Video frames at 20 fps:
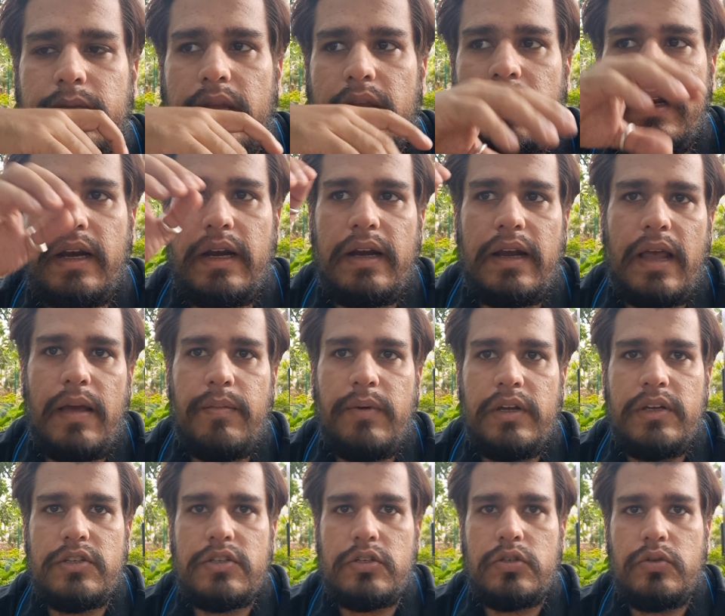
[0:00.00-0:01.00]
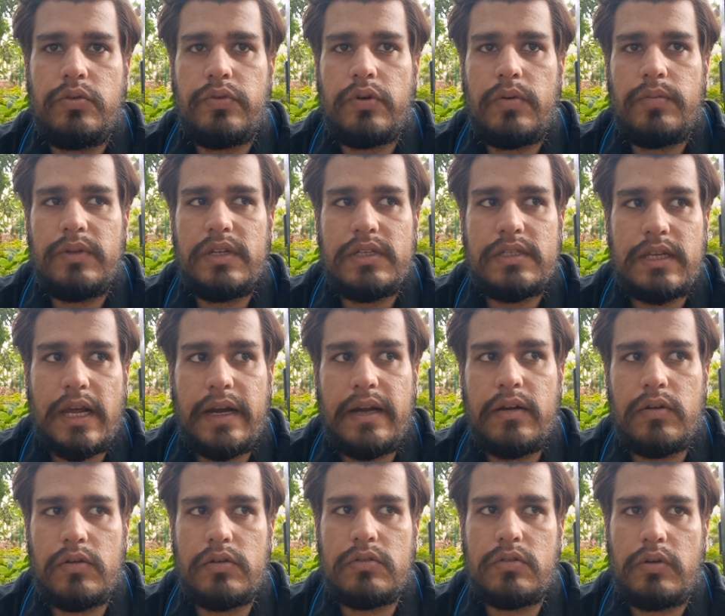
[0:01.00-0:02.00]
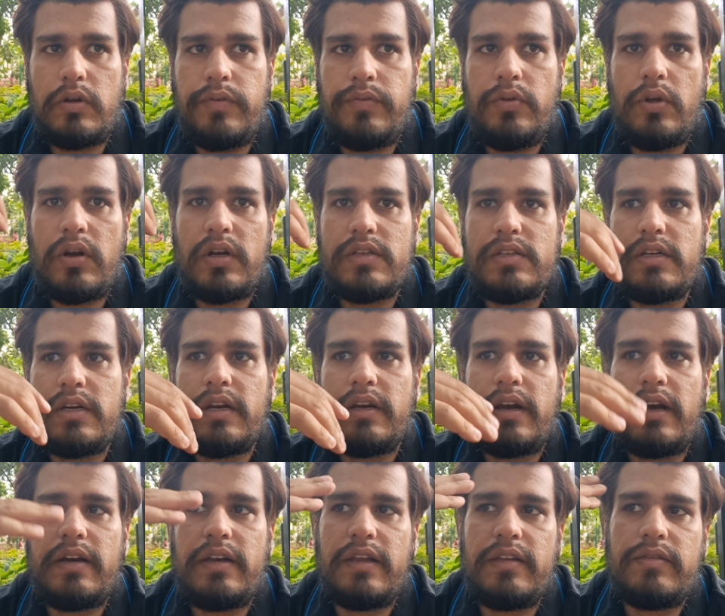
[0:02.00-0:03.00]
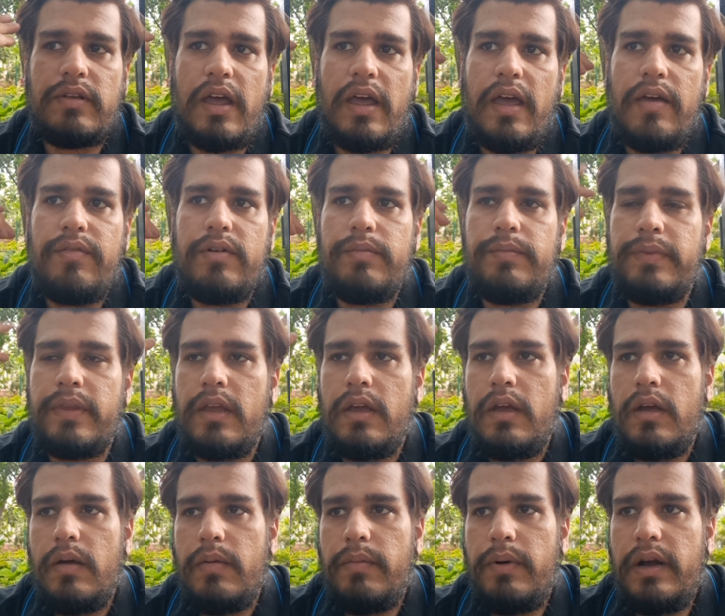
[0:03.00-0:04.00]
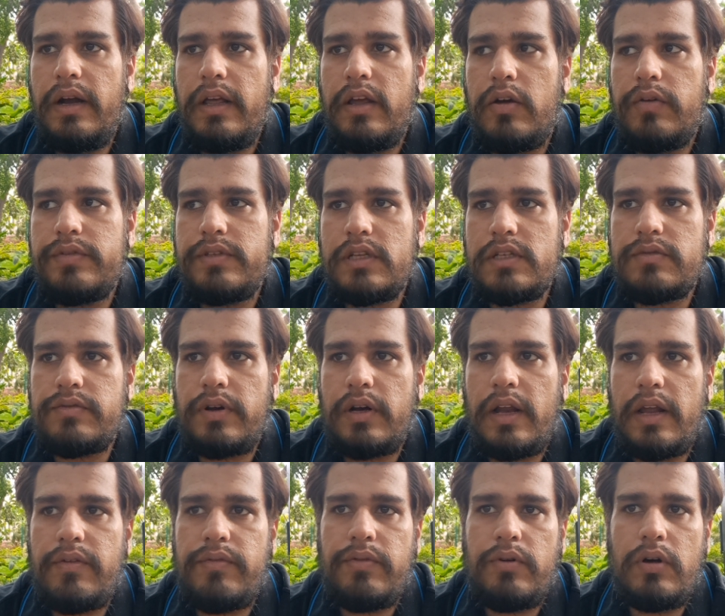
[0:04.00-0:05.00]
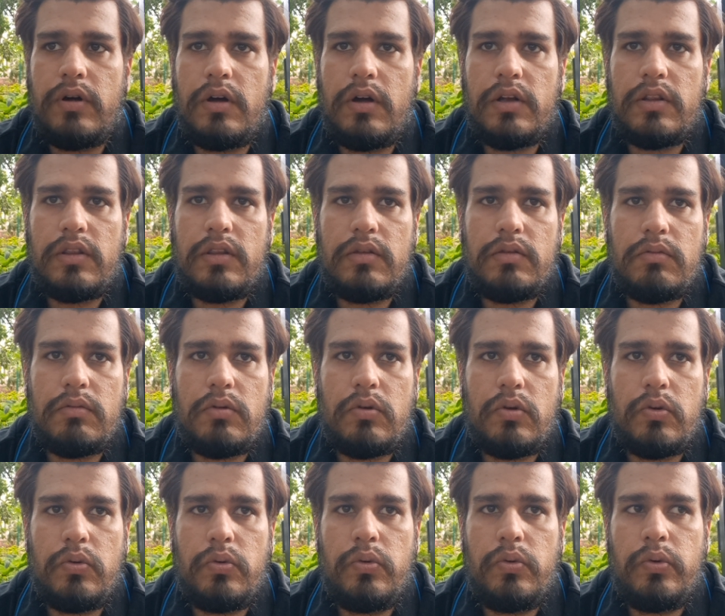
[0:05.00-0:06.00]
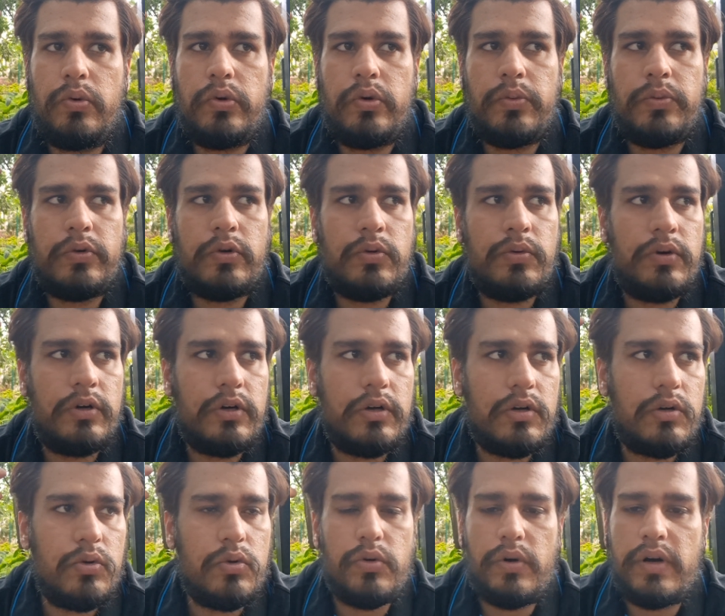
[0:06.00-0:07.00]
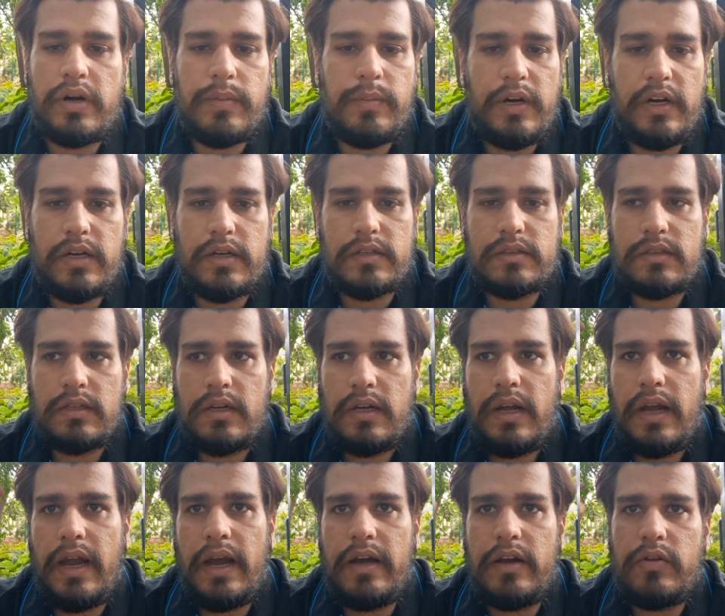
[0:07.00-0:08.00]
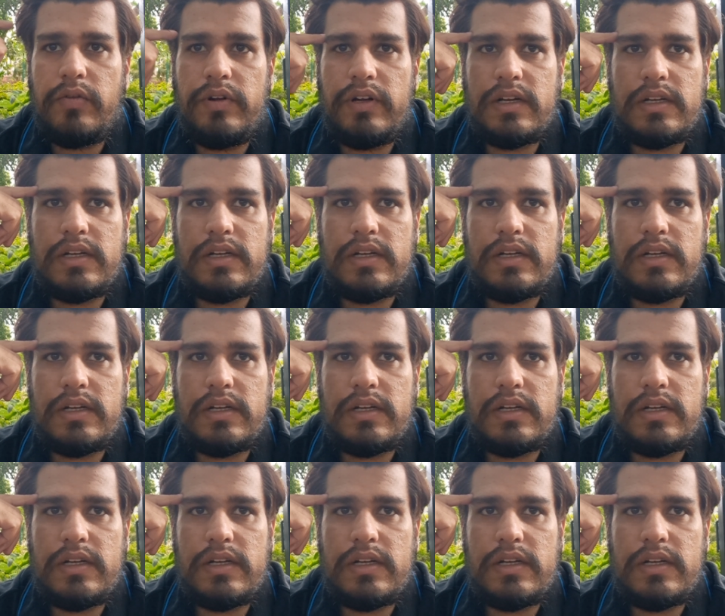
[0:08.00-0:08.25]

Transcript: It can damage you from the side also. If you are considering that yes, I have a building of such like 220 meters, and you will